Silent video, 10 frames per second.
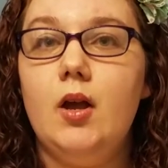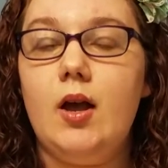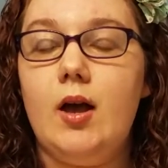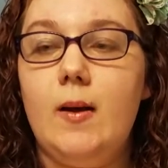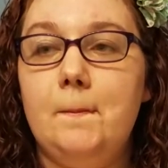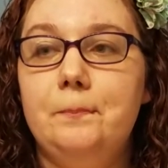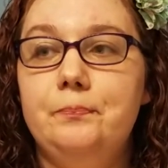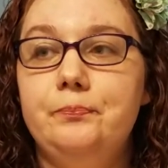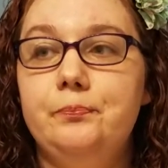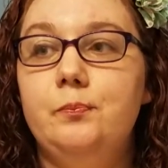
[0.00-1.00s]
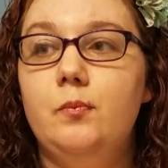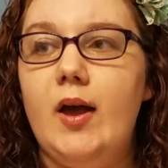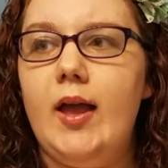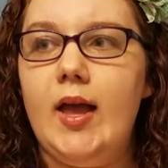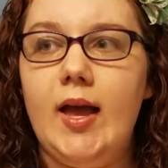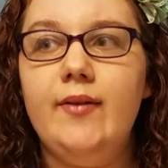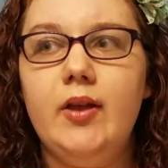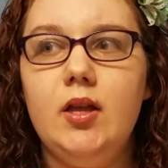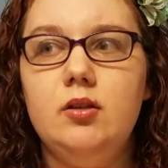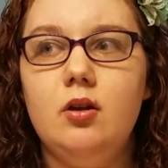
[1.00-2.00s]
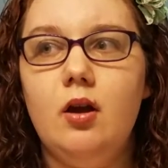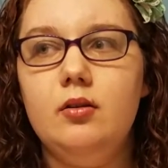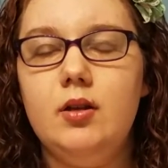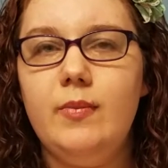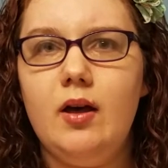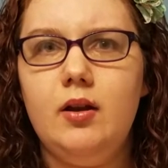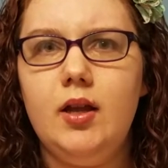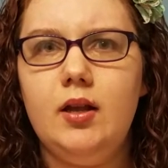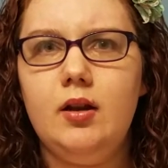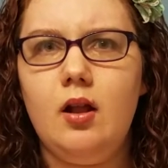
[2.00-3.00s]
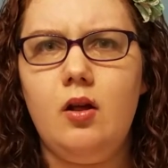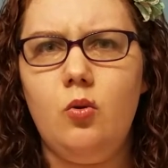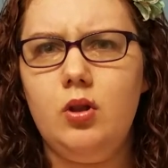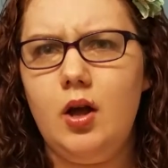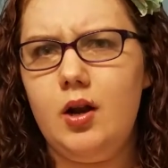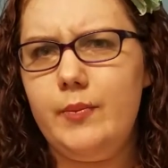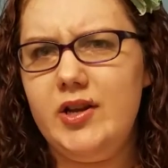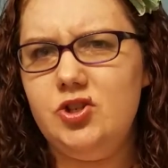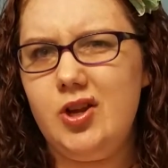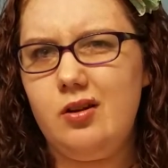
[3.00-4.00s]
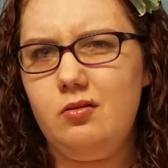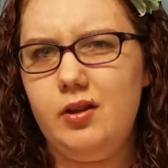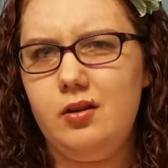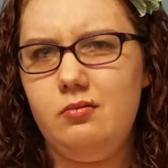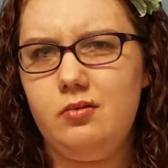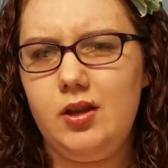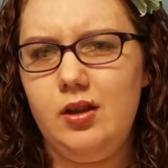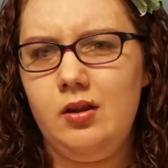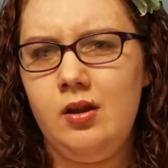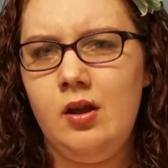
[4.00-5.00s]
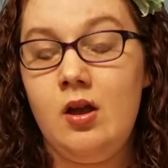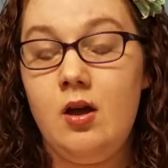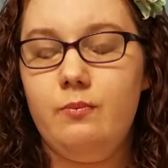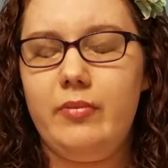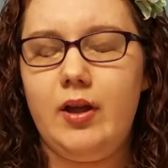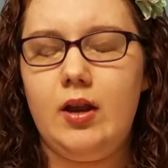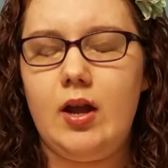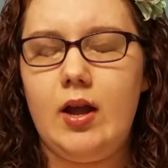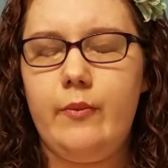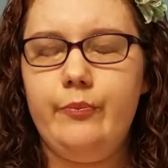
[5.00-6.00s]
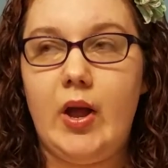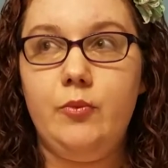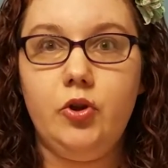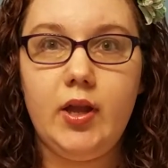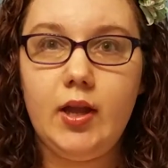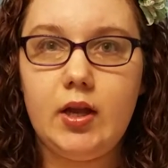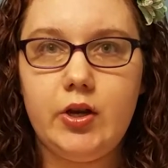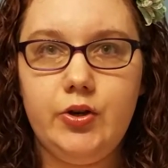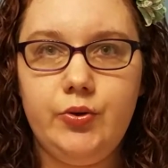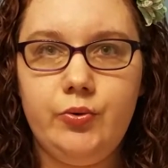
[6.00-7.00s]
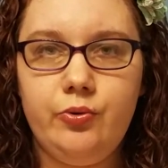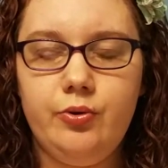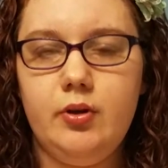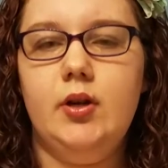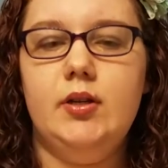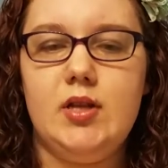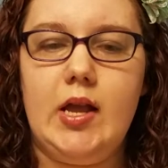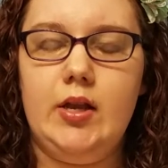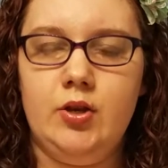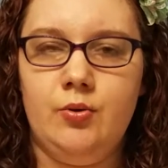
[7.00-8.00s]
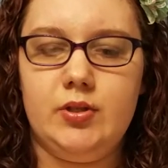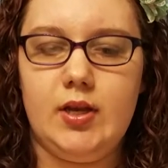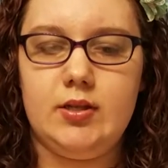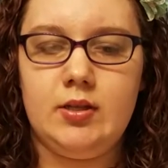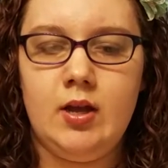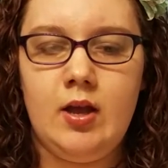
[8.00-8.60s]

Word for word: Um, I haven't talked about it a whole lot on my channel, I don't think, but I'm, I'm looking at a new diagnosis.